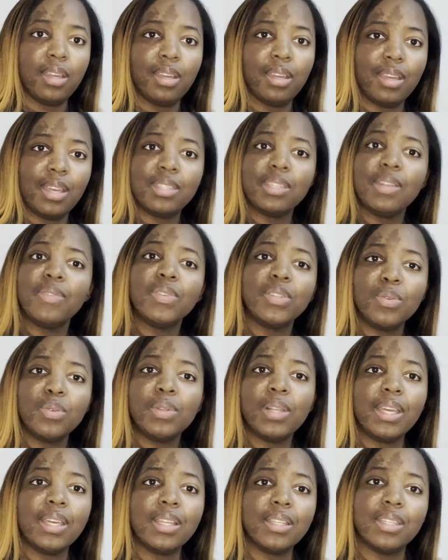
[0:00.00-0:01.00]
It's never too
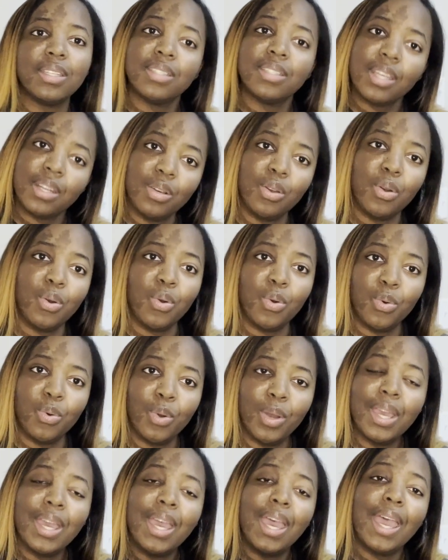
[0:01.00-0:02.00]
late to set a goal
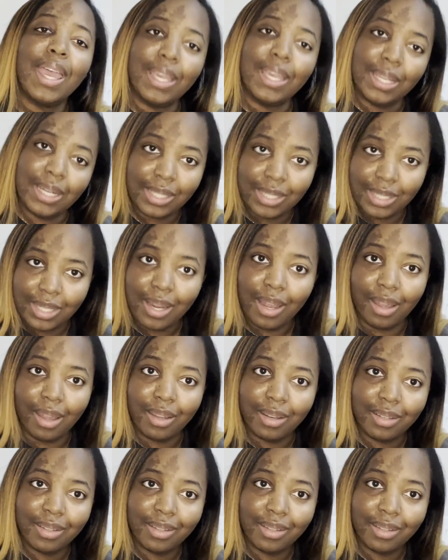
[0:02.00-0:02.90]
and get it done.